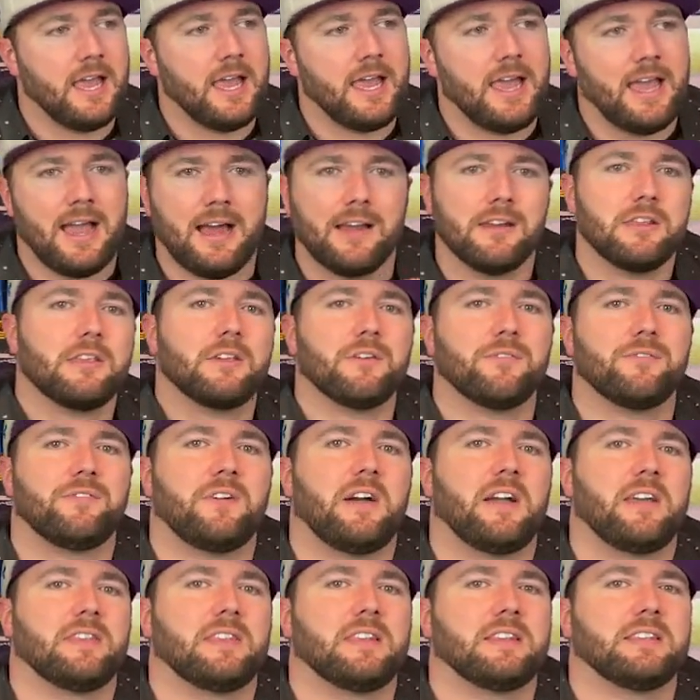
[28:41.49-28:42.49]
How do you
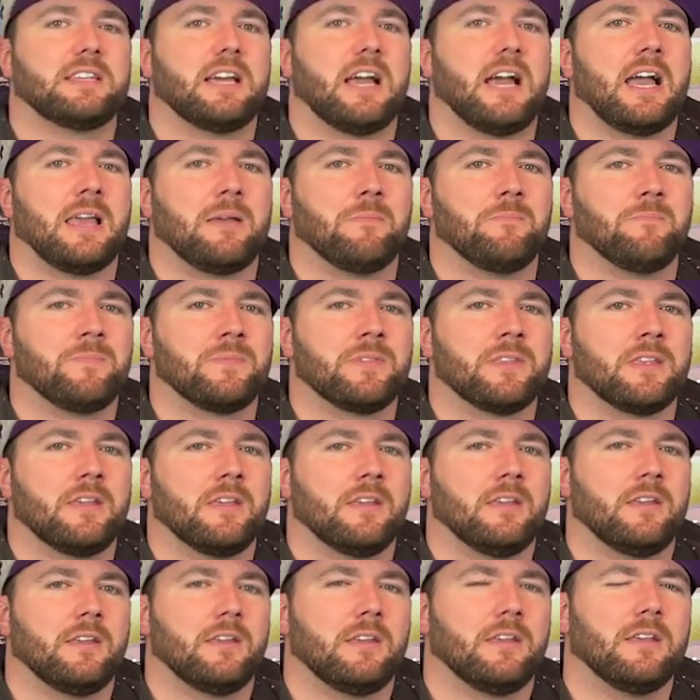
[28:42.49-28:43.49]
find the time?
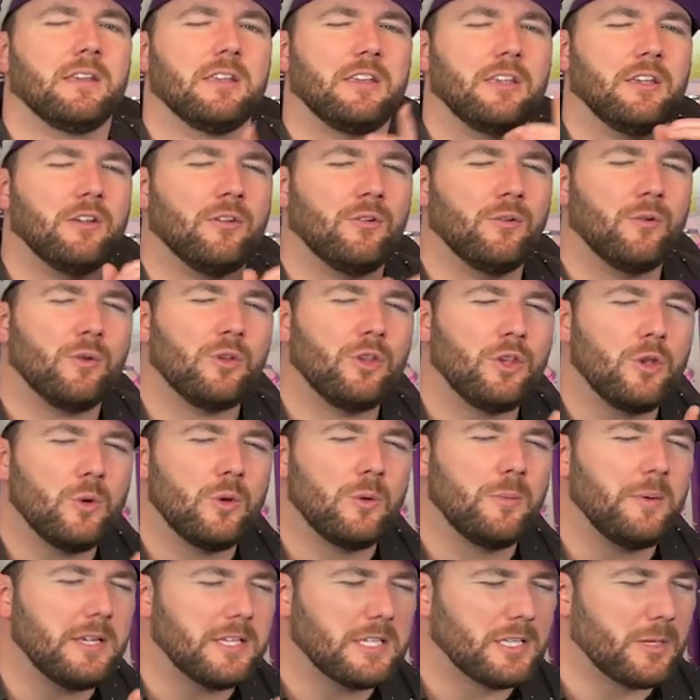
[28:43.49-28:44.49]
you you
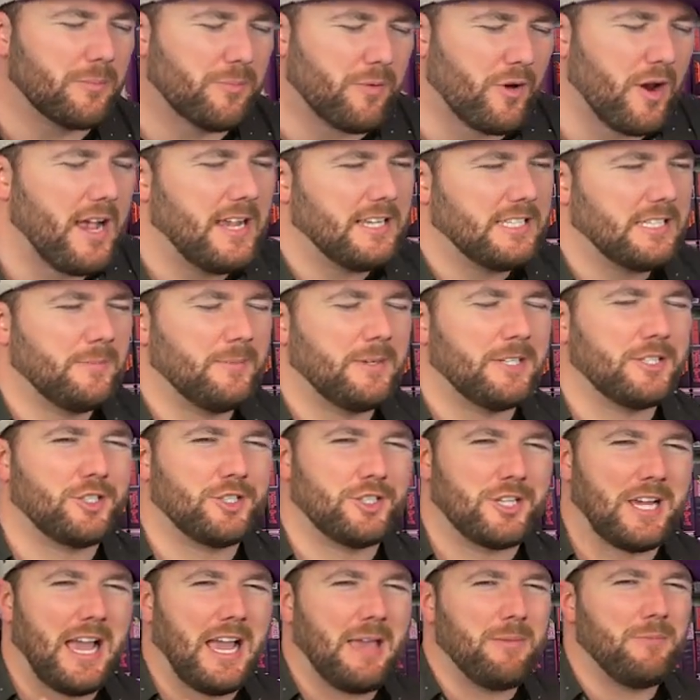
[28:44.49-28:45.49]
would be surprised how much
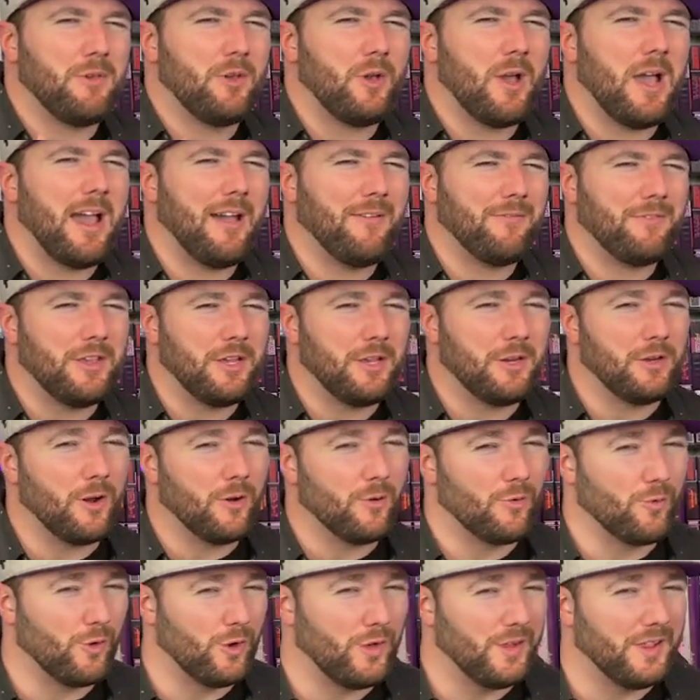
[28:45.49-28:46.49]
time you have that you
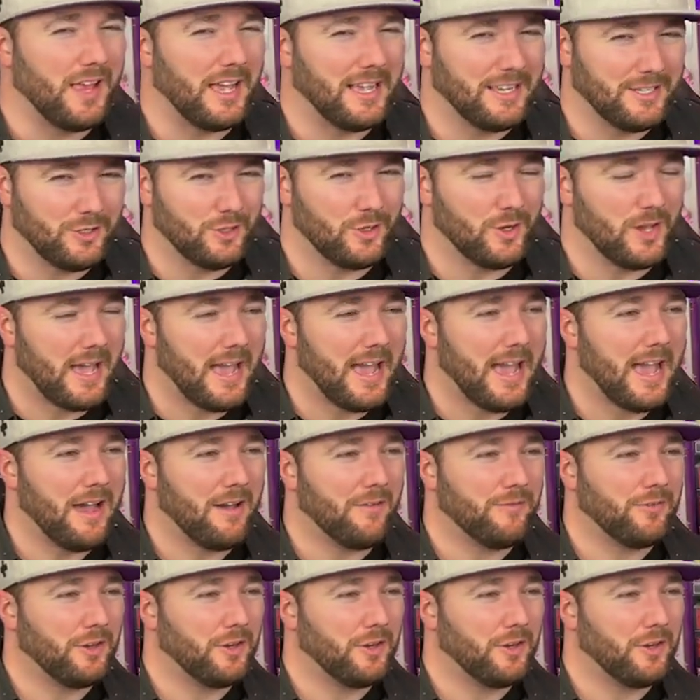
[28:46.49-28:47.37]
don't realize you have.